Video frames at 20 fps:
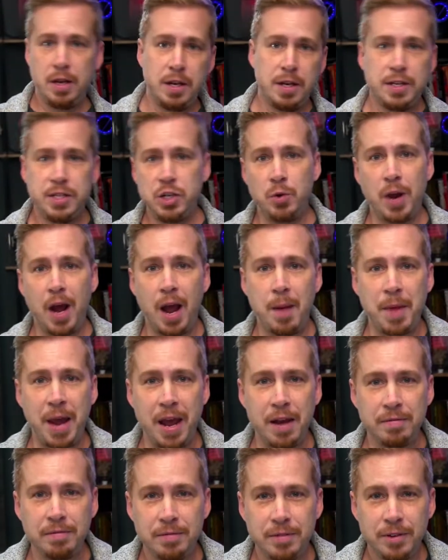it's you and I,
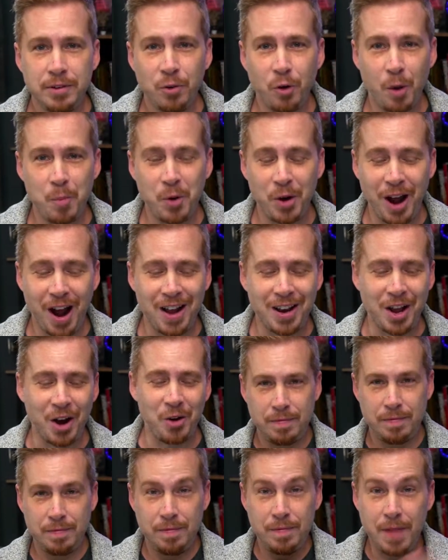man. Grimwood
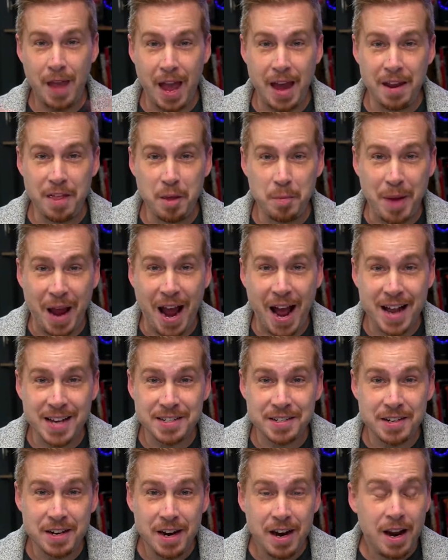Hollow. And in the
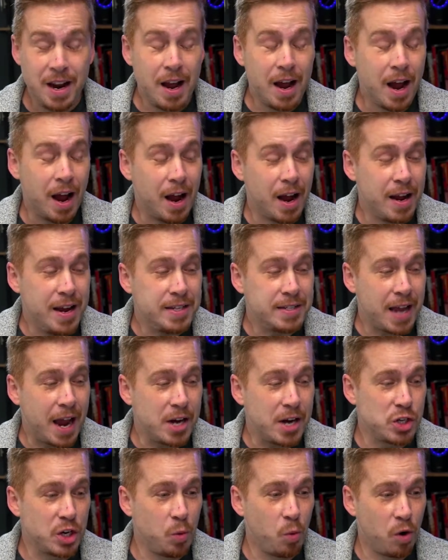past, he's
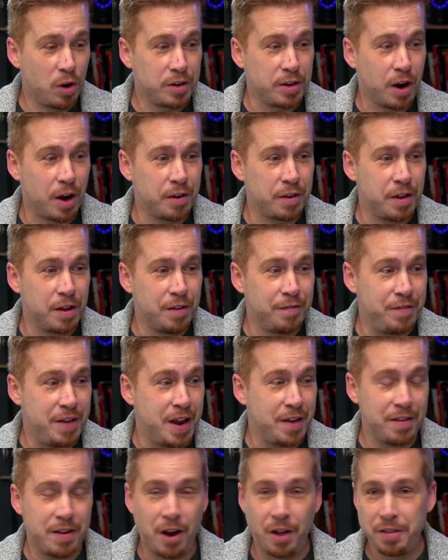actually worked on the
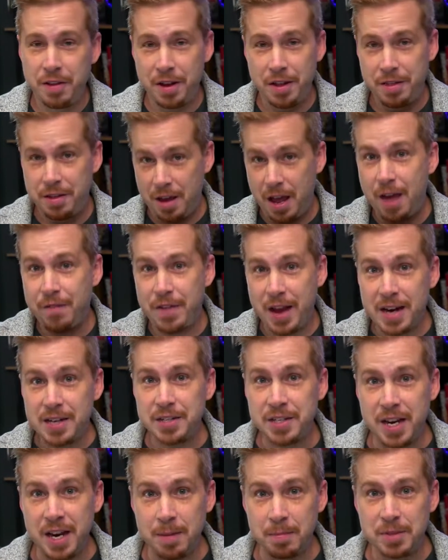FX
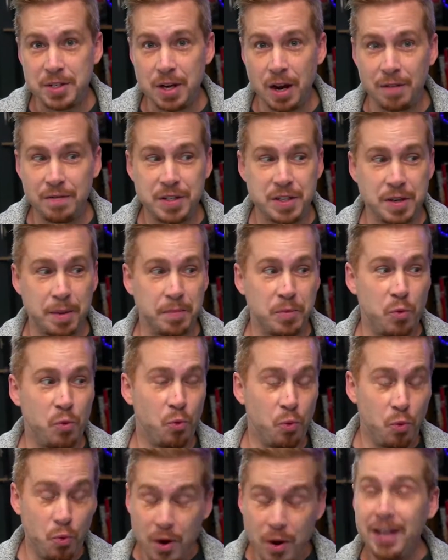teams of
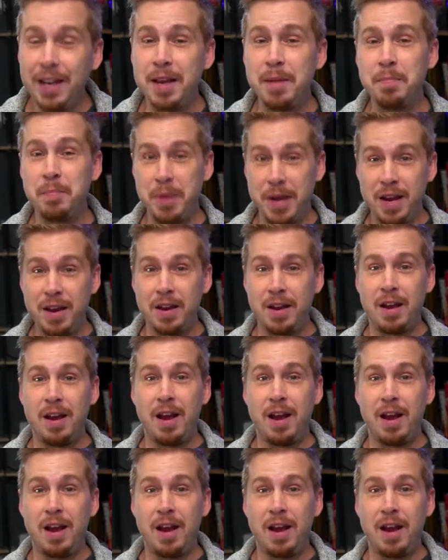some really big